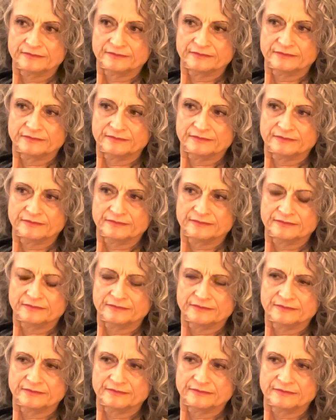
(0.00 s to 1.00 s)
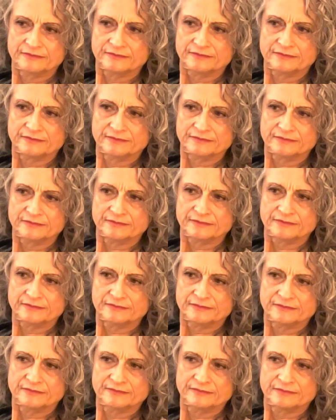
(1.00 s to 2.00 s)

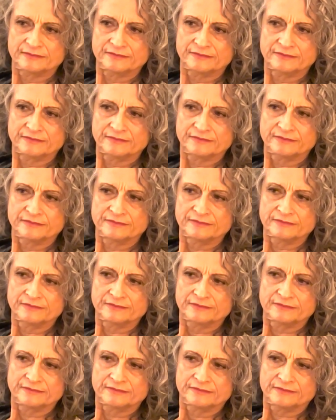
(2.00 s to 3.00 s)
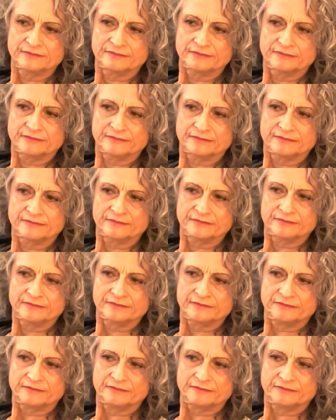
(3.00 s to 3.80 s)
(silence)